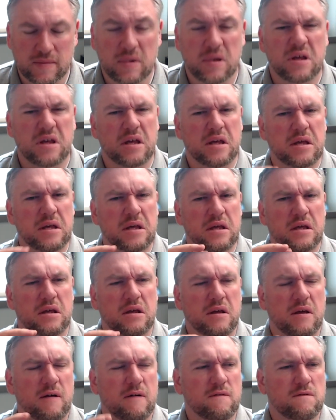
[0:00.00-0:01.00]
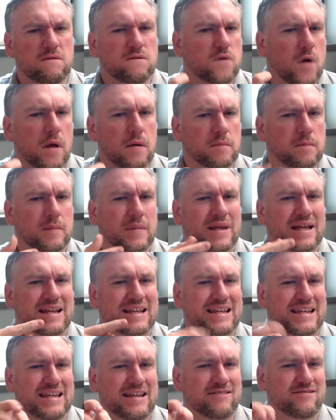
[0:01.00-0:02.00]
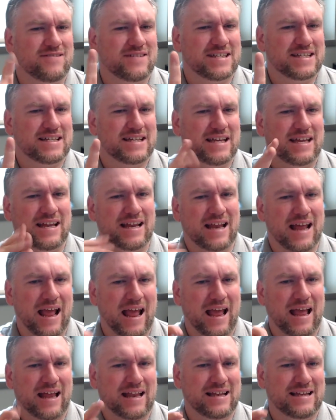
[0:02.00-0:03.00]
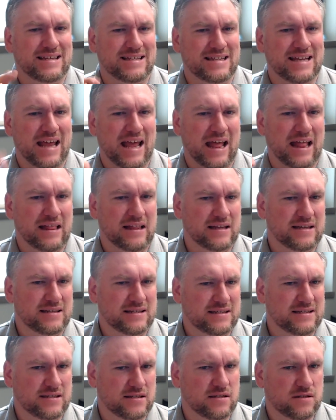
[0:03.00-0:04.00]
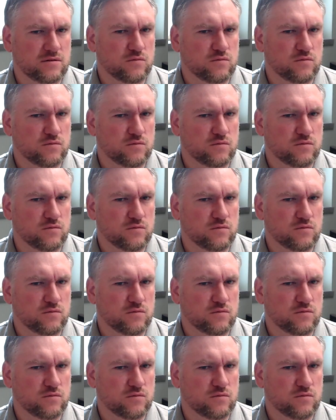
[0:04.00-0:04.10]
research. It's from the gifted and talented world.